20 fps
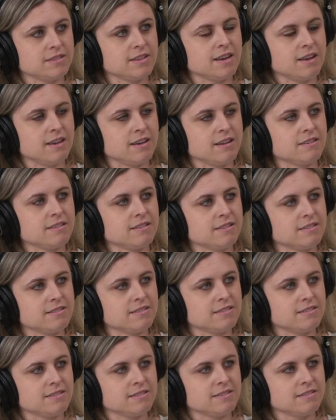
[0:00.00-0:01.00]
Yeah.
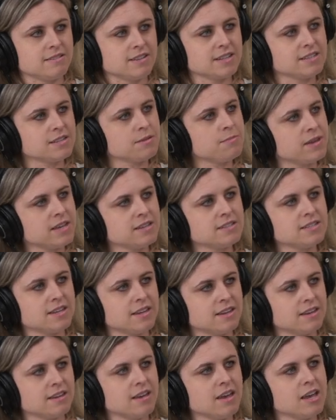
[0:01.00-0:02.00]
That's I,
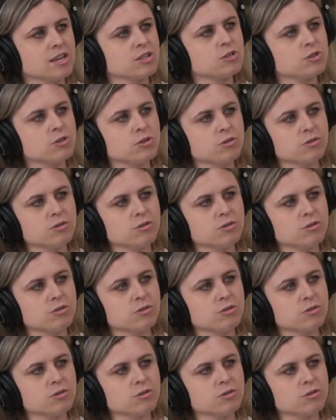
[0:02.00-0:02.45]
amazing. Also, so you, I